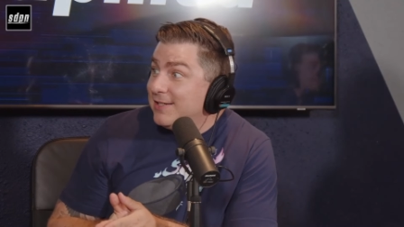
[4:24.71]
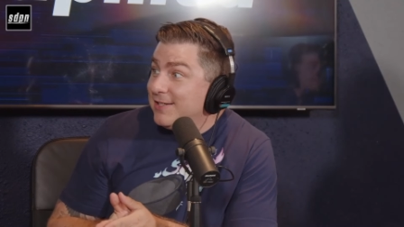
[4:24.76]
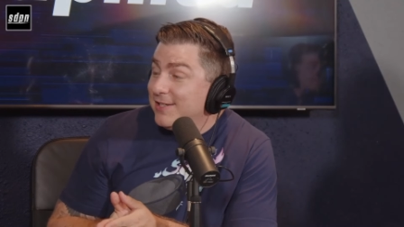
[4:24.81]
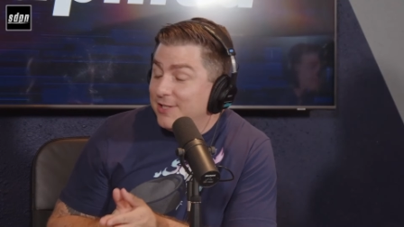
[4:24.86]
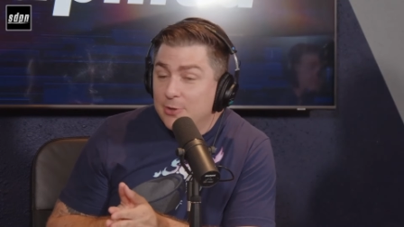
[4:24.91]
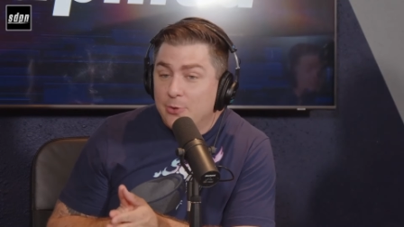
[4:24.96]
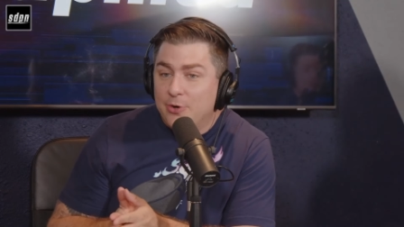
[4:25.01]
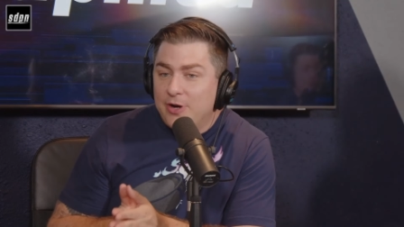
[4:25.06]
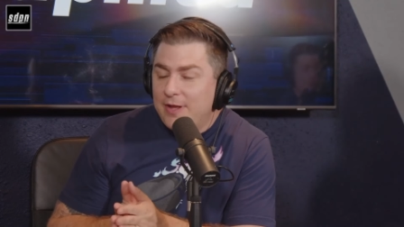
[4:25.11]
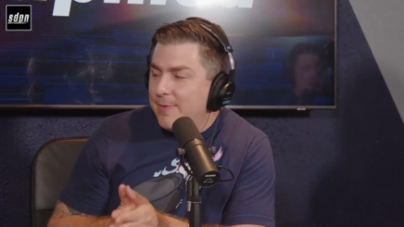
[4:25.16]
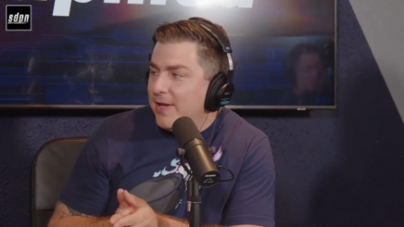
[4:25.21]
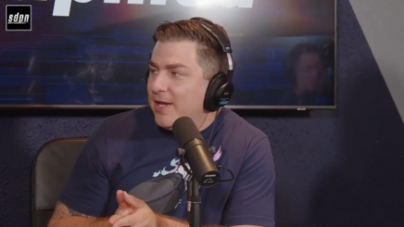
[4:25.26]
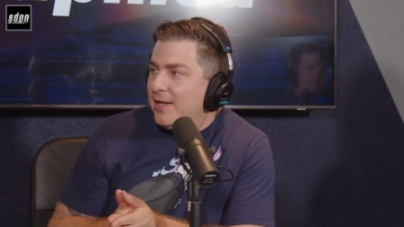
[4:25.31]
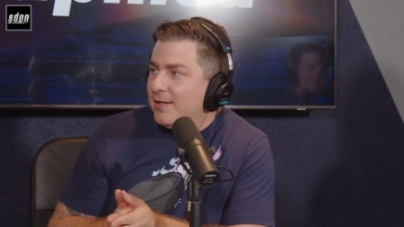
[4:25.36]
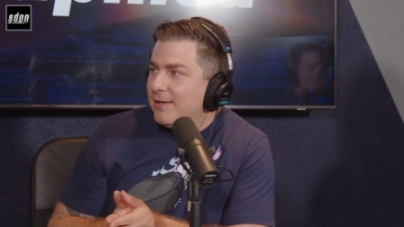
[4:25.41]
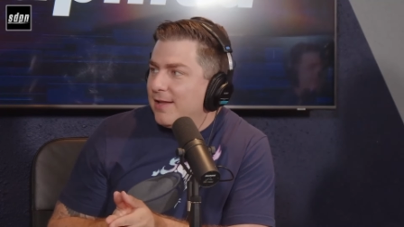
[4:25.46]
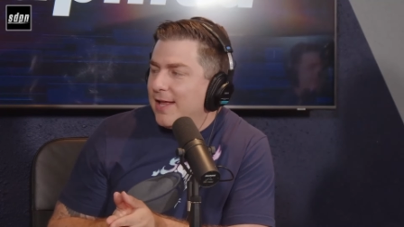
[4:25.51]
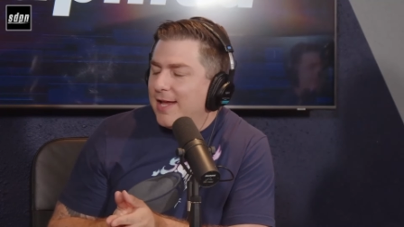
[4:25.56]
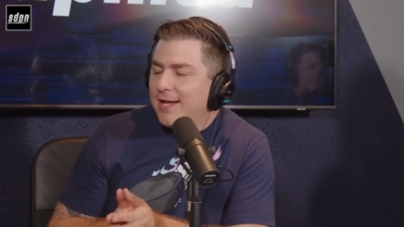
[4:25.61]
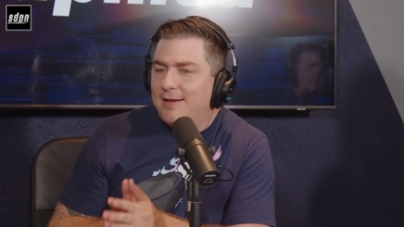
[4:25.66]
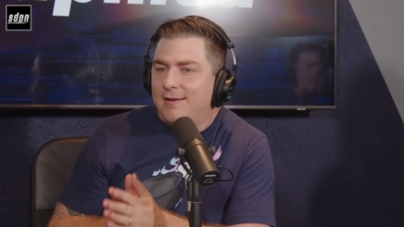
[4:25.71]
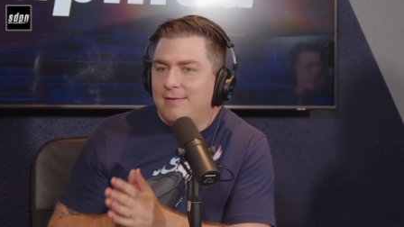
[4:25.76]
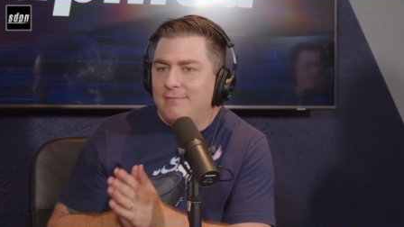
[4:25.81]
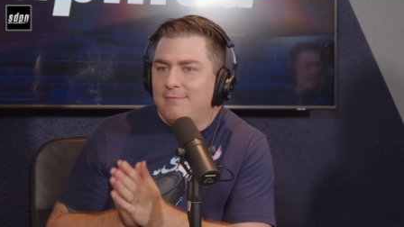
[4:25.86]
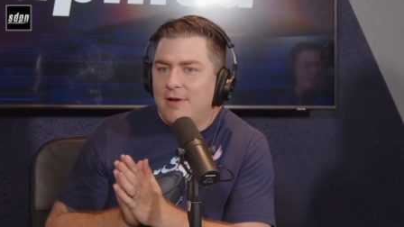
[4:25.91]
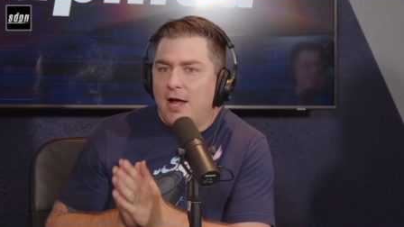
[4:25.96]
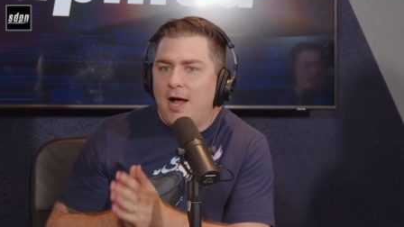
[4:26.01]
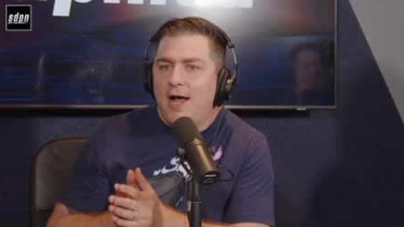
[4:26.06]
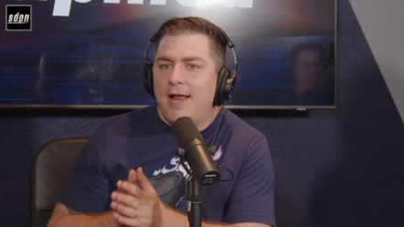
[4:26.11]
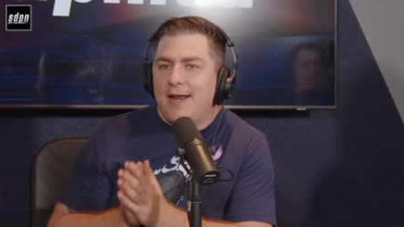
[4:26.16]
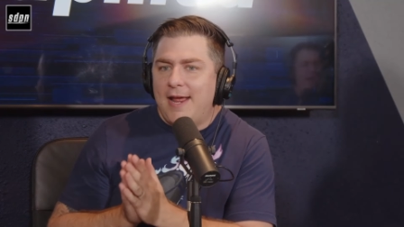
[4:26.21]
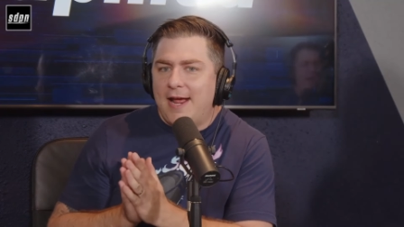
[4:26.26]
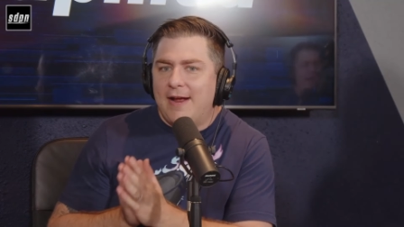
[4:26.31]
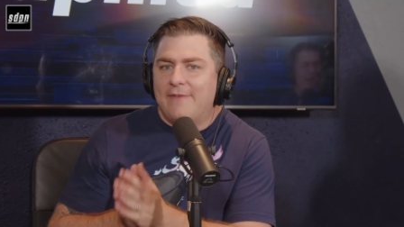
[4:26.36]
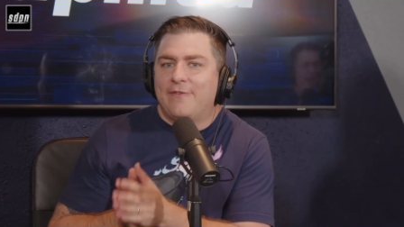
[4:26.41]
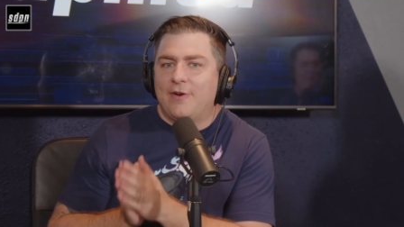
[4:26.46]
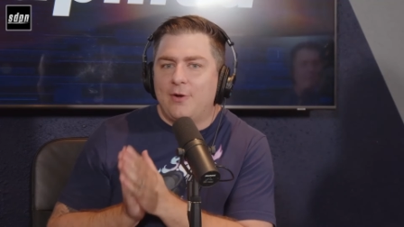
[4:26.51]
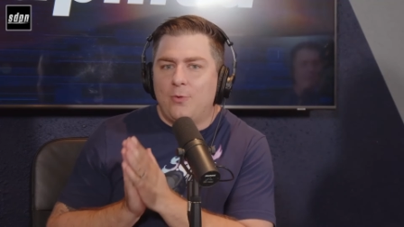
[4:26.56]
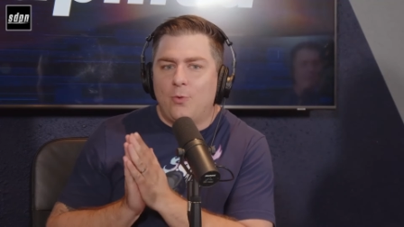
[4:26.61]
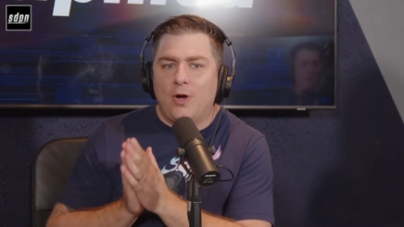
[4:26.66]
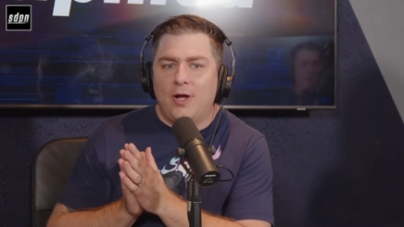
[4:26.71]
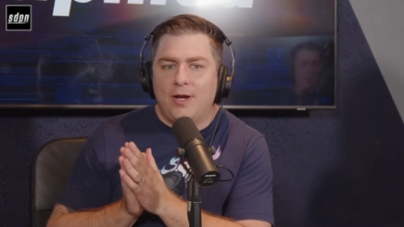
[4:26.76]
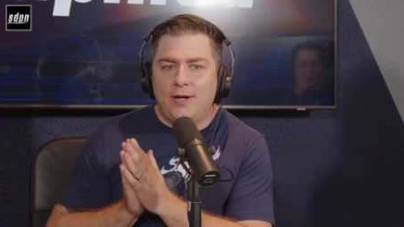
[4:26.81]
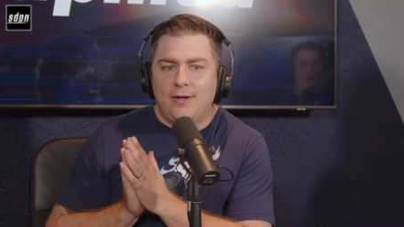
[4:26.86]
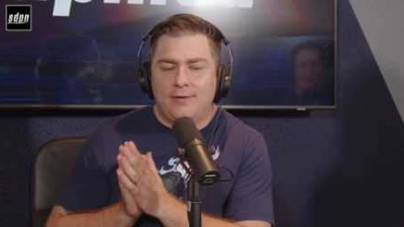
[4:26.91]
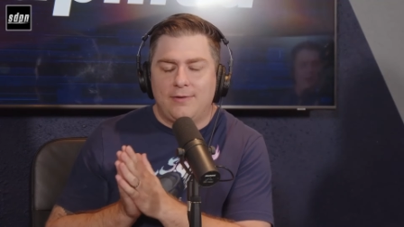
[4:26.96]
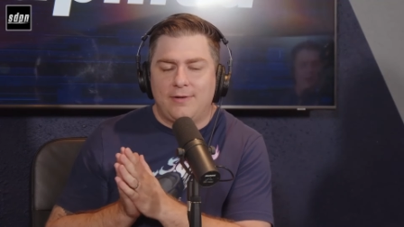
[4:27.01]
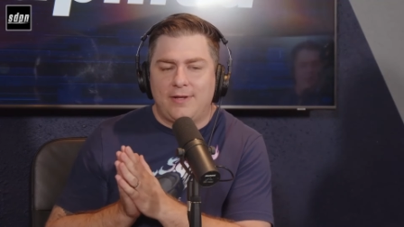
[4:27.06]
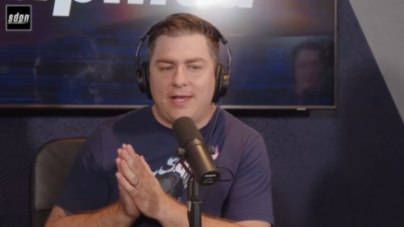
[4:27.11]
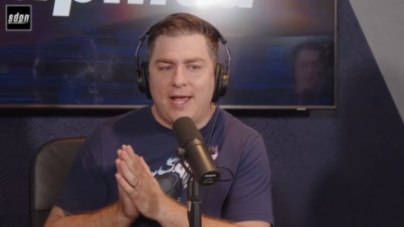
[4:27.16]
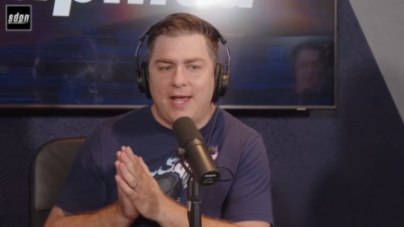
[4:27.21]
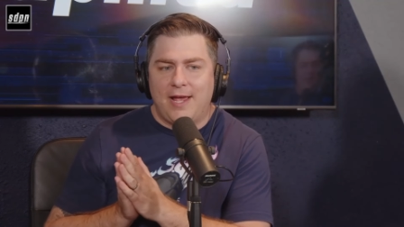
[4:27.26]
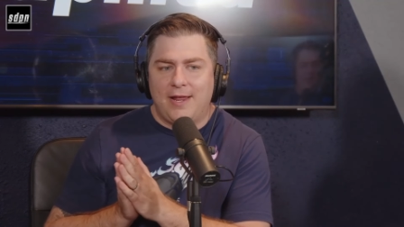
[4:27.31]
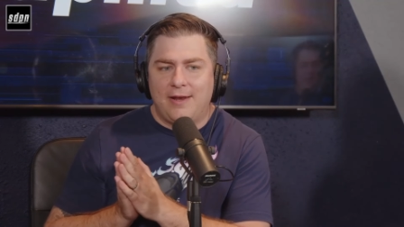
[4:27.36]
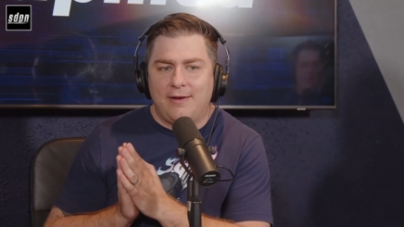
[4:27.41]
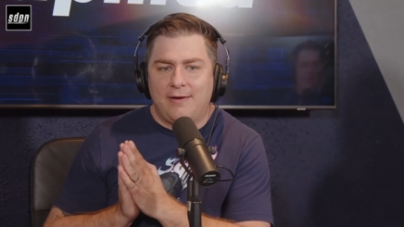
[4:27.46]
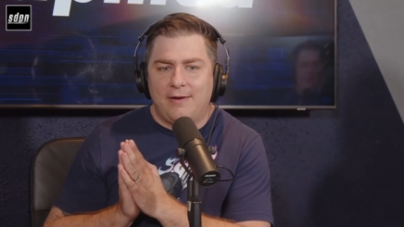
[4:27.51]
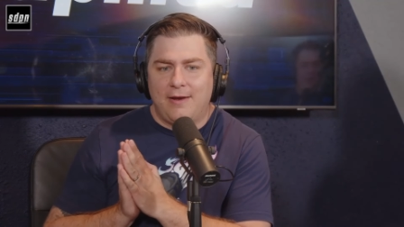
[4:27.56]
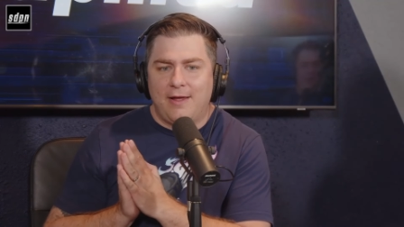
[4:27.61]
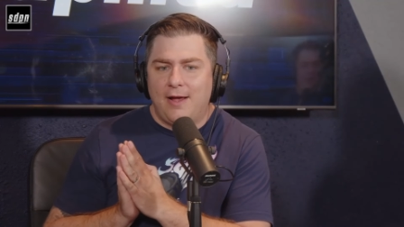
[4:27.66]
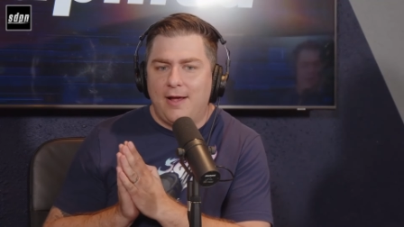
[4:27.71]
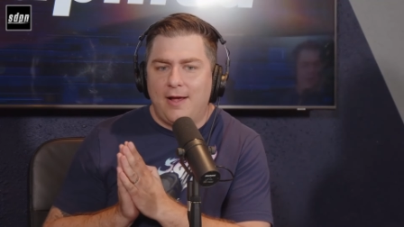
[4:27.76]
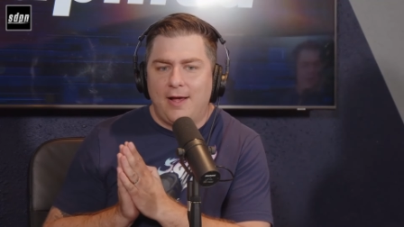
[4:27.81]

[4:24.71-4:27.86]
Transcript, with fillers: You know what I mean? Like, not everyone can,